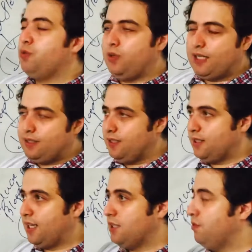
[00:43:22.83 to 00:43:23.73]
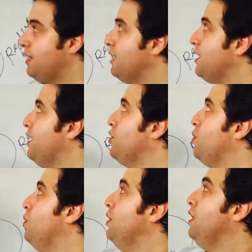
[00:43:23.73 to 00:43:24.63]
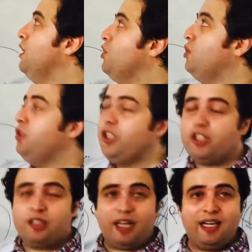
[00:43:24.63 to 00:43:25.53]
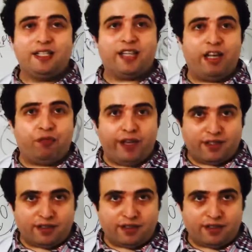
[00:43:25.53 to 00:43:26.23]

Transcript: at least as far as I saw. So digitalis effect.